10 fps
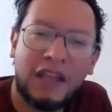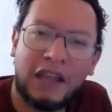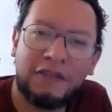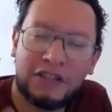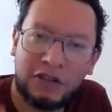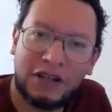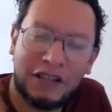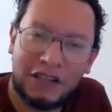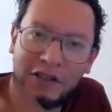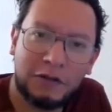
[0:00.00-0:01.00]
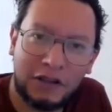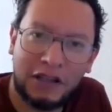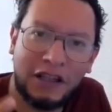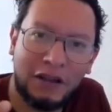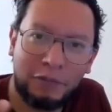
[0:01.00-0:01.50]
If a student is
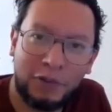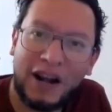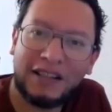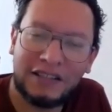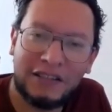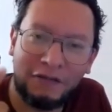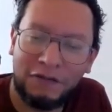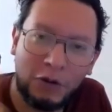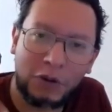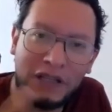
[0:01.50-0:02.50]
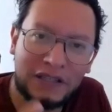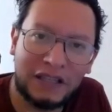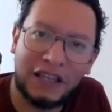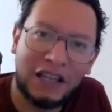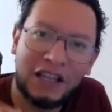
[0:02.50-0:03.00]
practicing
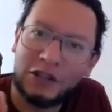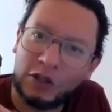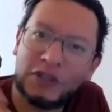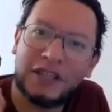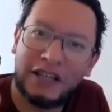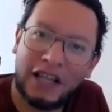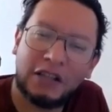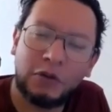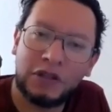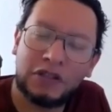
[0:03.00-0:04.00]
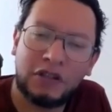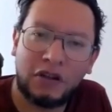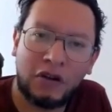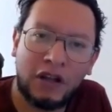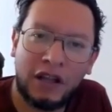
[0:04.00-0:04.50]
fluency, you select which
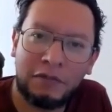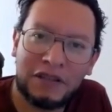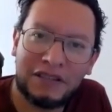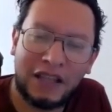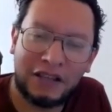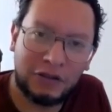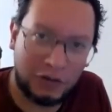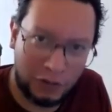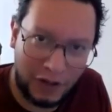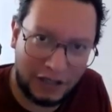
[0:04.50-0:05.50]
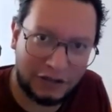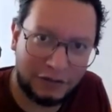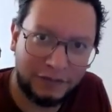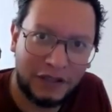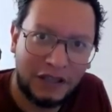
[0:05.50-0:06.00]
mistakes to correct.